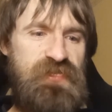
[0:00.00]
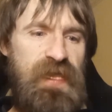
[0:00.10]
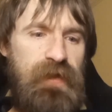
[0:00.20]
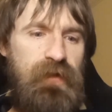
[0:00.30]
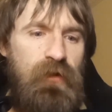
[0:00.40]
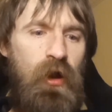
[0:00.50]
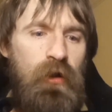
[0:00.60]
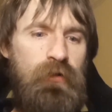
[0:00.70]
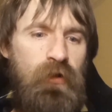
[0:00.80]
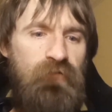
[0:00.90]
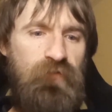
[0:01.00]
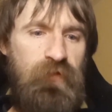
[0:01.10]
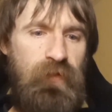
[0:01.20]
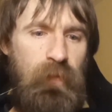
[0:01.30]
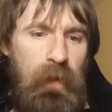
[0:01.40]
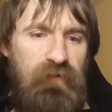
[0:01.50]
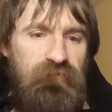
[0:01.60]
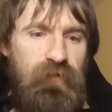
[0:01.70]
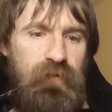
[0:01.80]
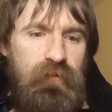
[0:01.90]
stick hard over to the left.